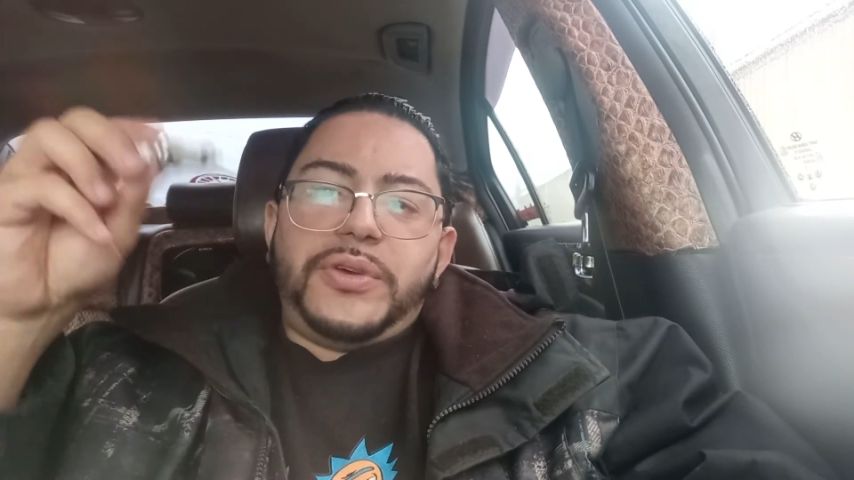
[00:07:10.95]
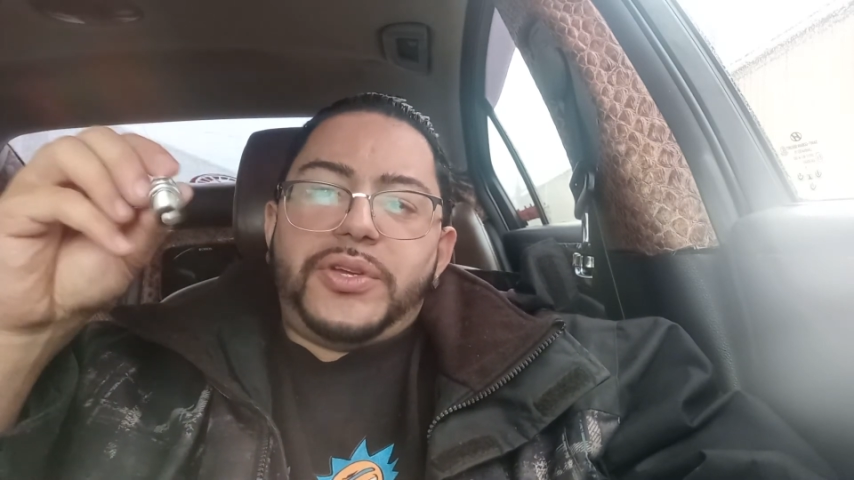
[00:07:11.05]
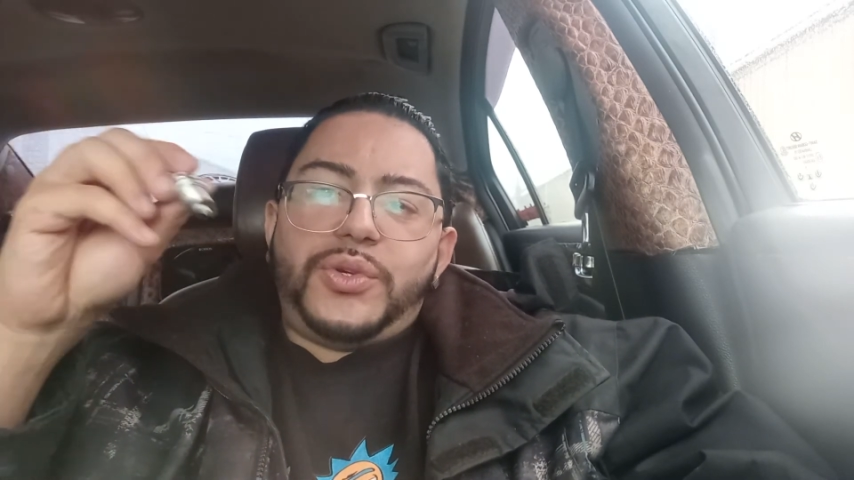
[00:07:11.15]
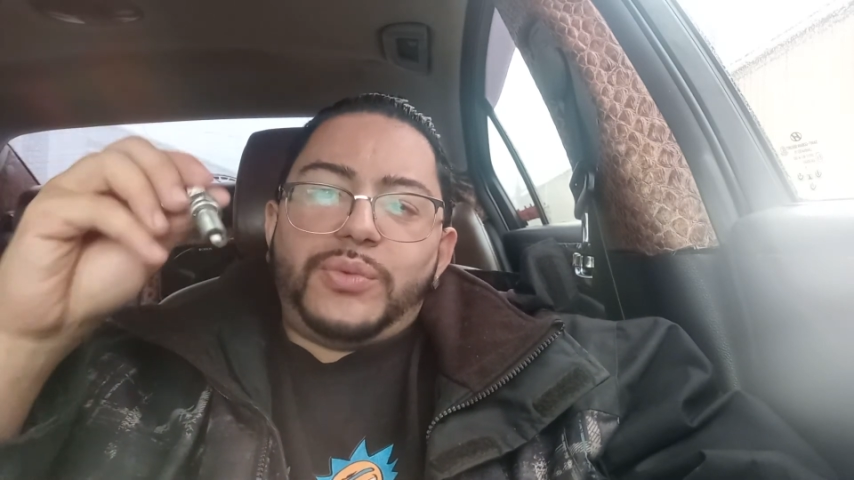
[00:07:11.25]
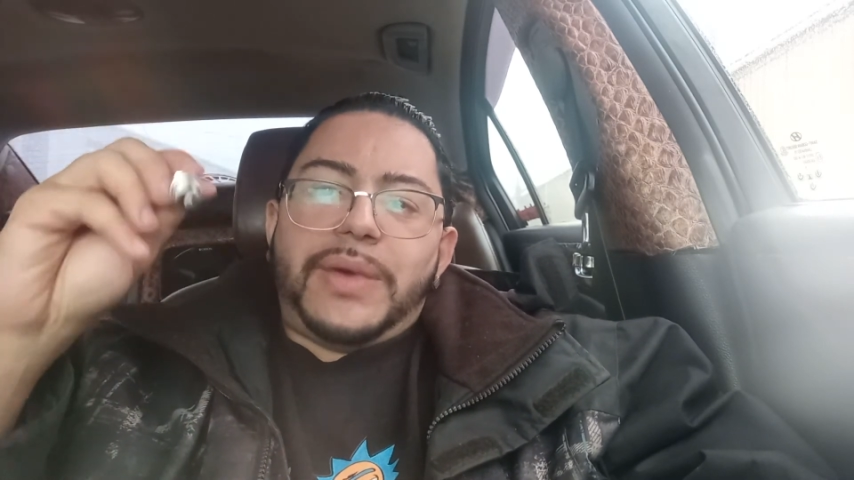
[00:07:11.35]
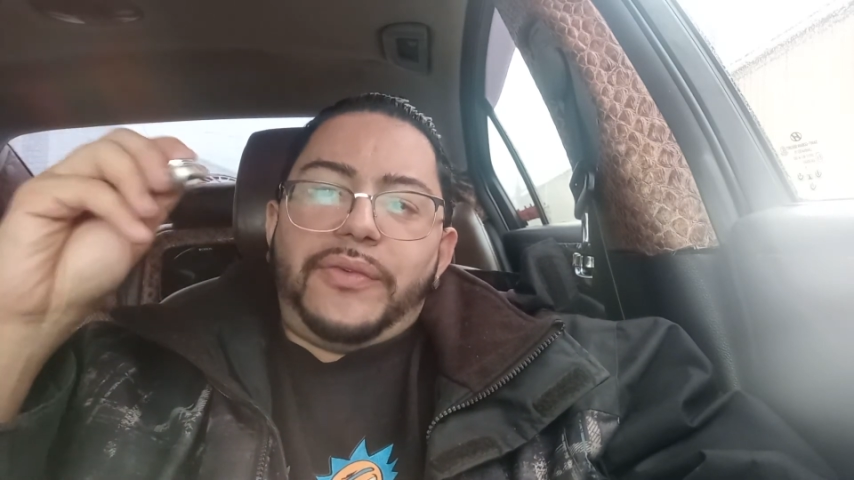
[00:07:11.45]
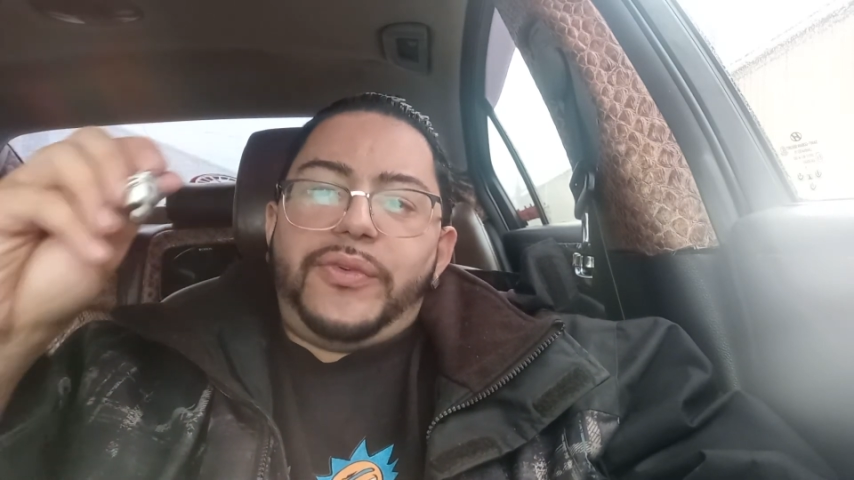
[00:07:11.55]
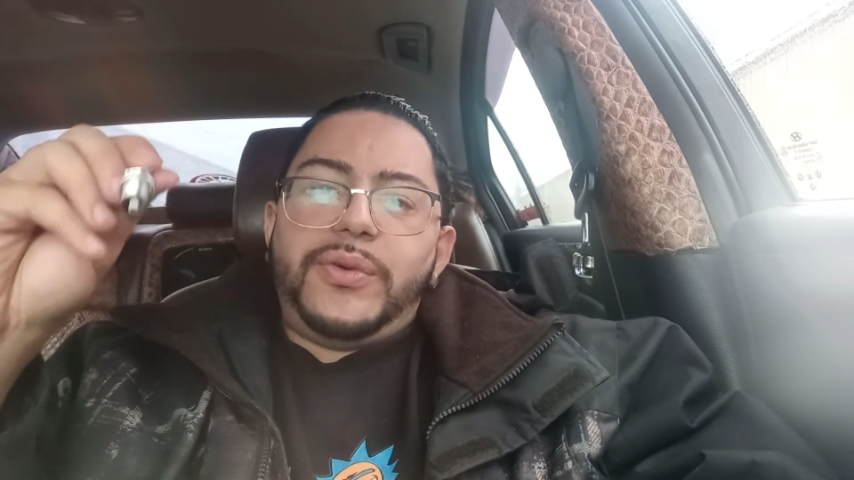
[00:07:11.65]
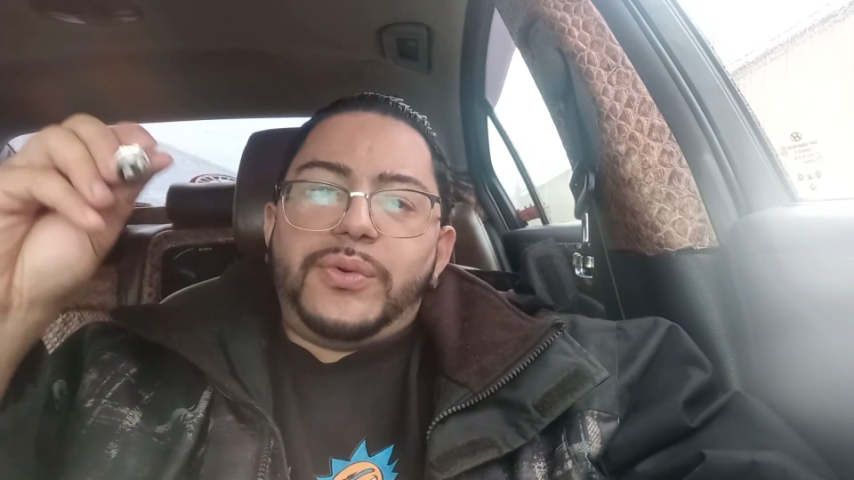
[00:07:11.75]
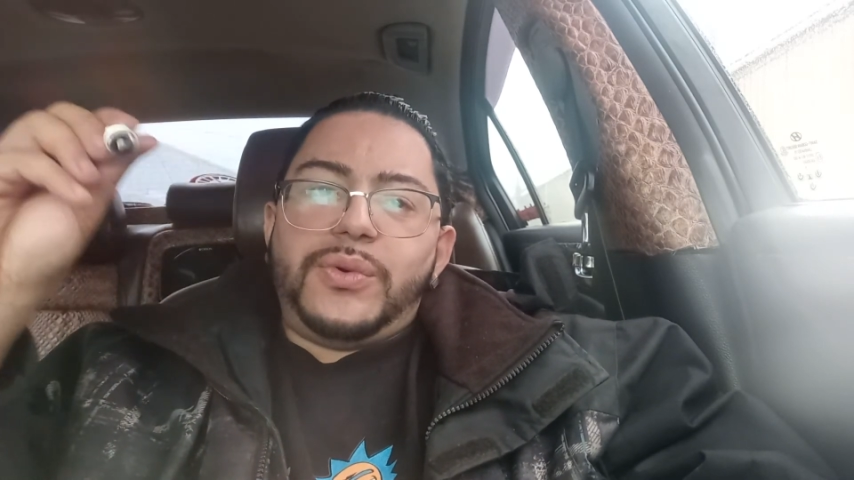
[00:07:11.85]
issues with my
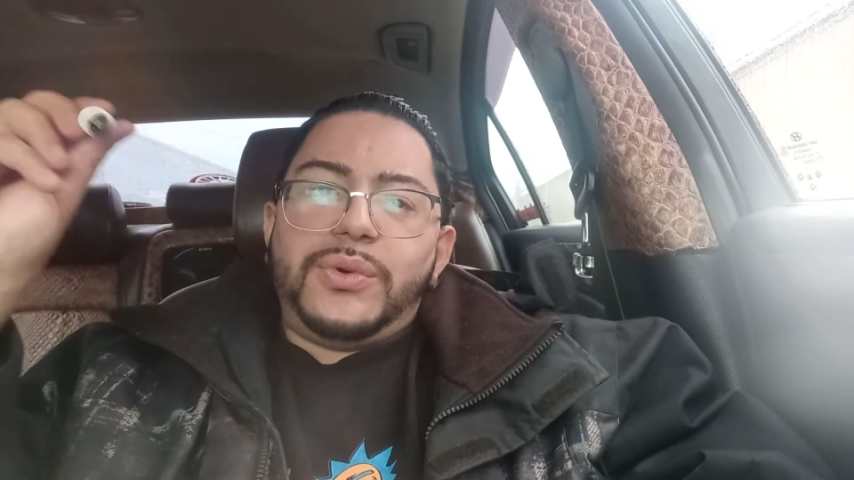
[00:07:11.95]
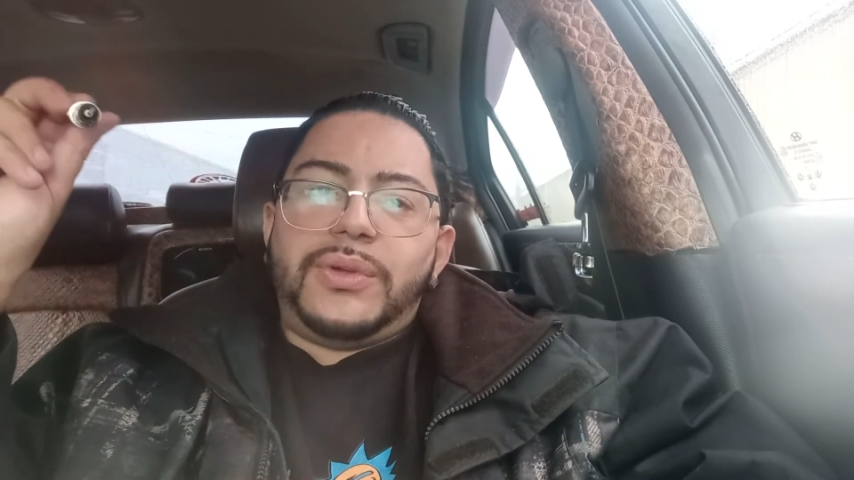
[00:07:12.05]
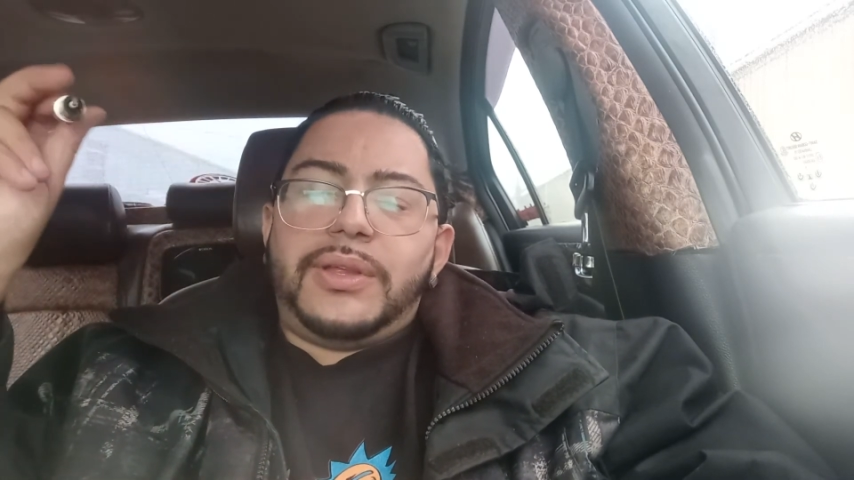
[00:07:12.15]
vehicle,